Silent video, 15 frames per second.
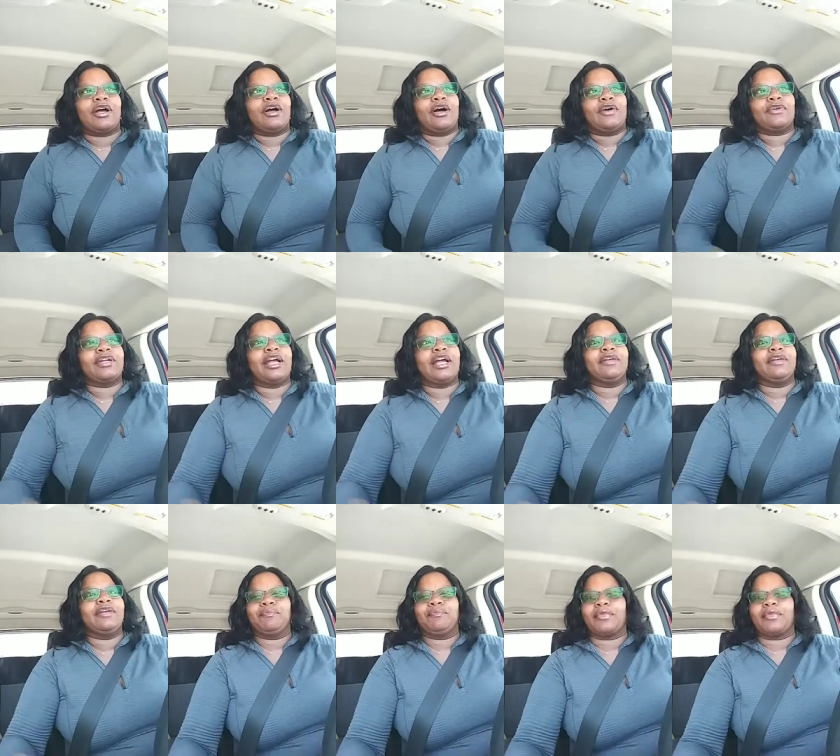Okay,
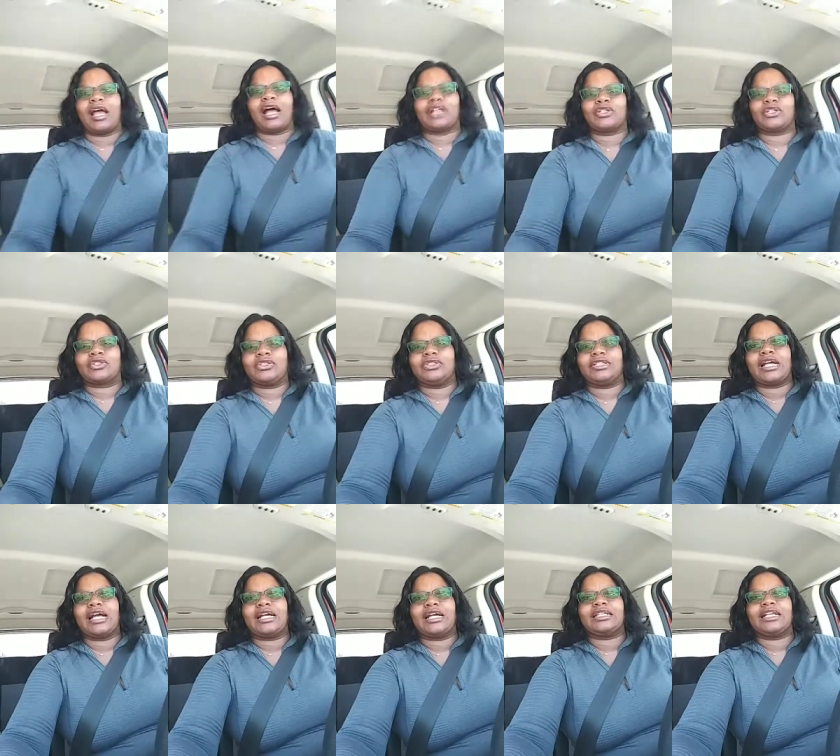I'll talk to you guys
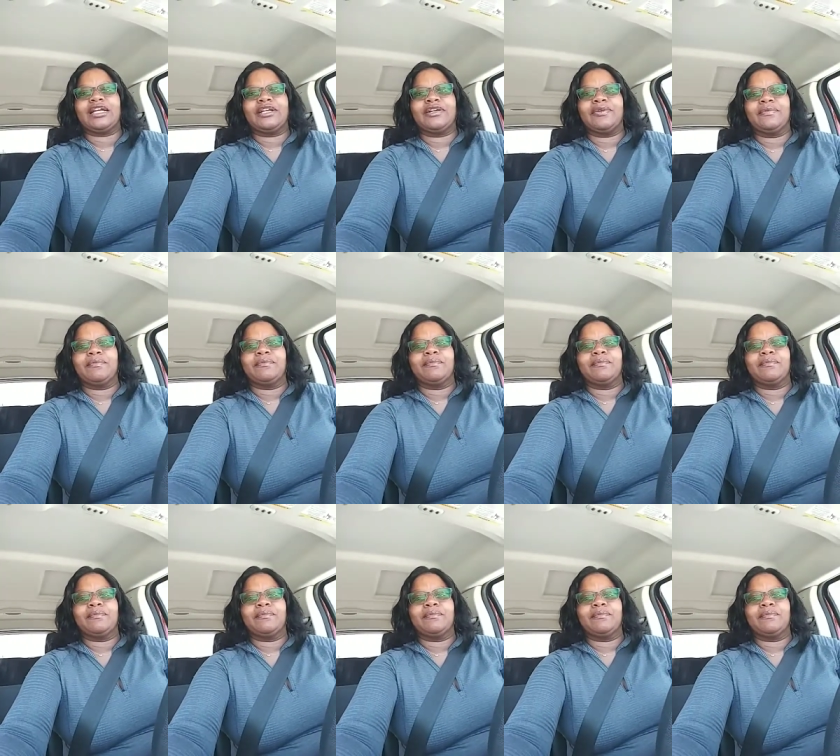later.